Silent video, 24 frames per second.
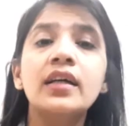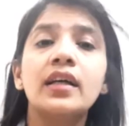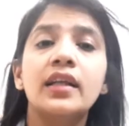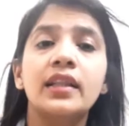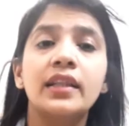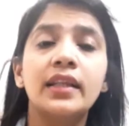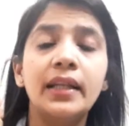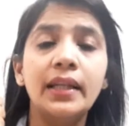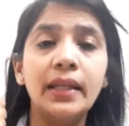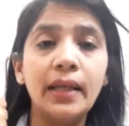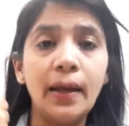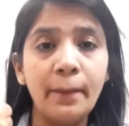the
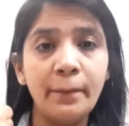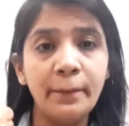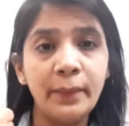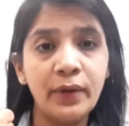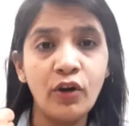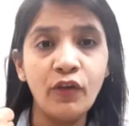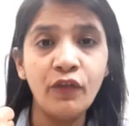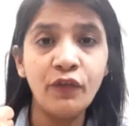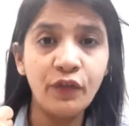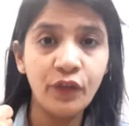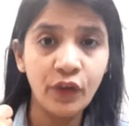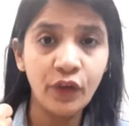number
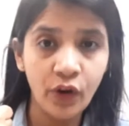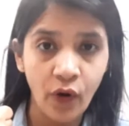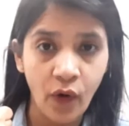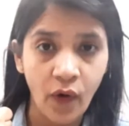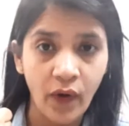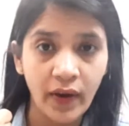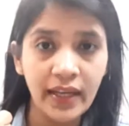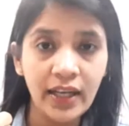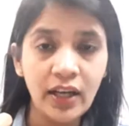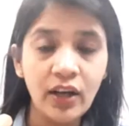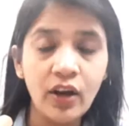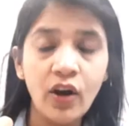of
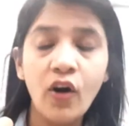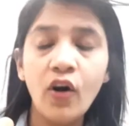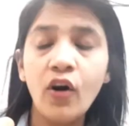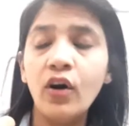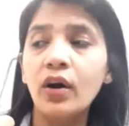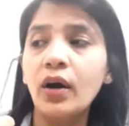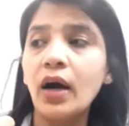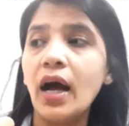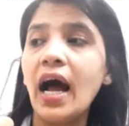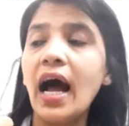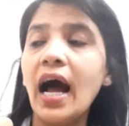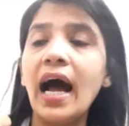coil,
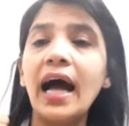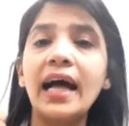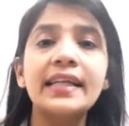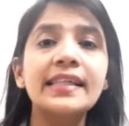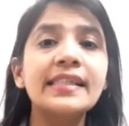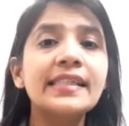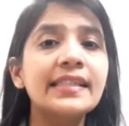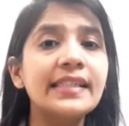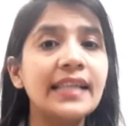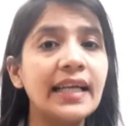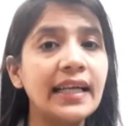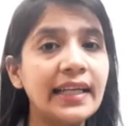and
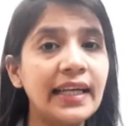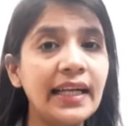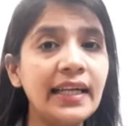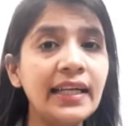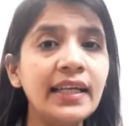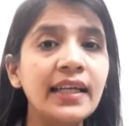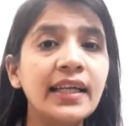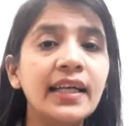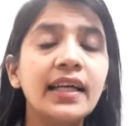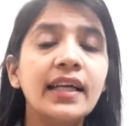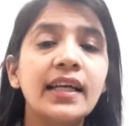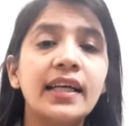second
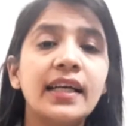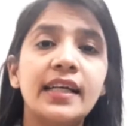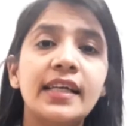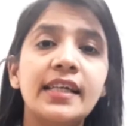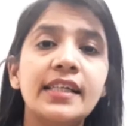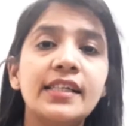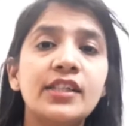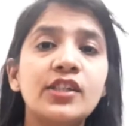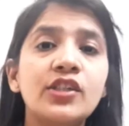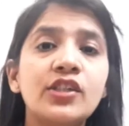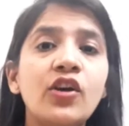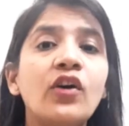
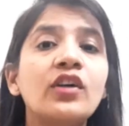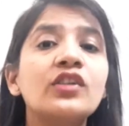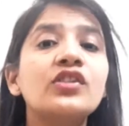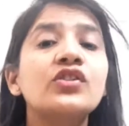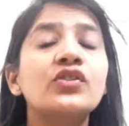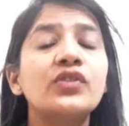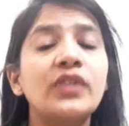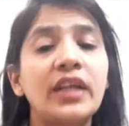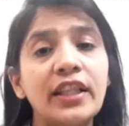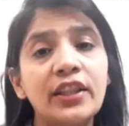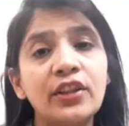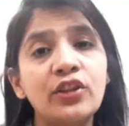is your
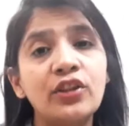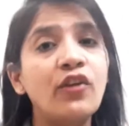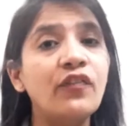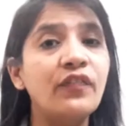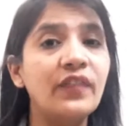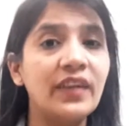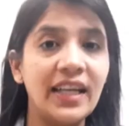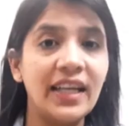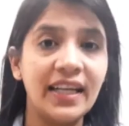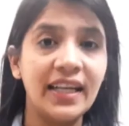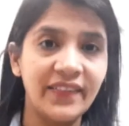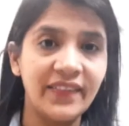strength of
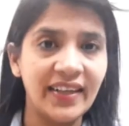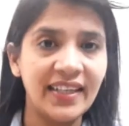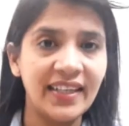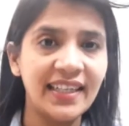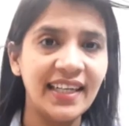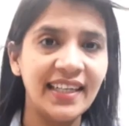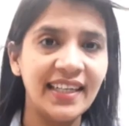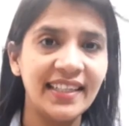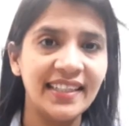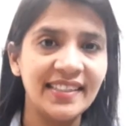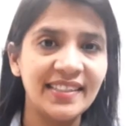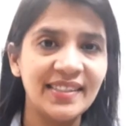electric
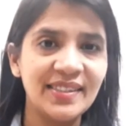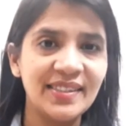current.